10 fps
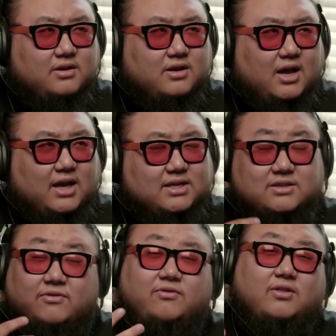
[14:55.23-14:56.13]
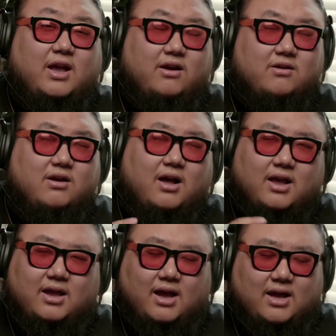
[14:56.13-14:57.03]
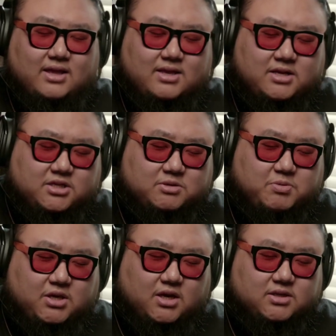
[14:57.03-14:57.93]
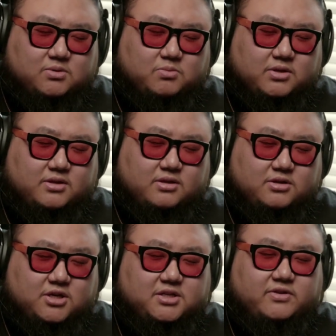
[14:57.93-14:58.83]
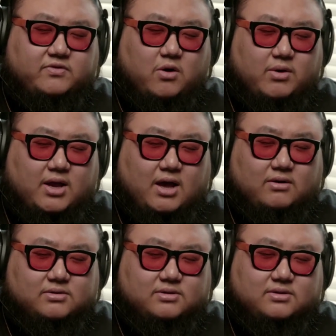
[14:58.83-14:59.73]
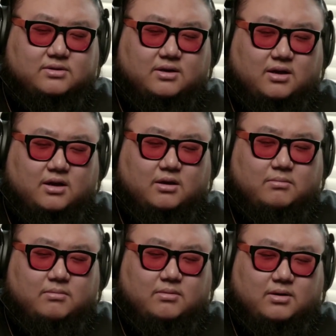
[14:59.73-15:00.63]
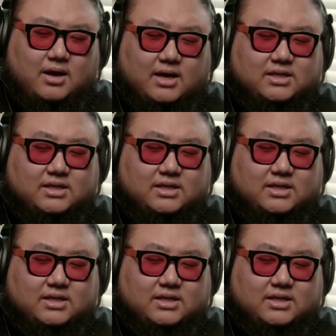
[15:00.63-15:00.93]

I guess a flair. I, I, I think just because with J.Seph going out, um, I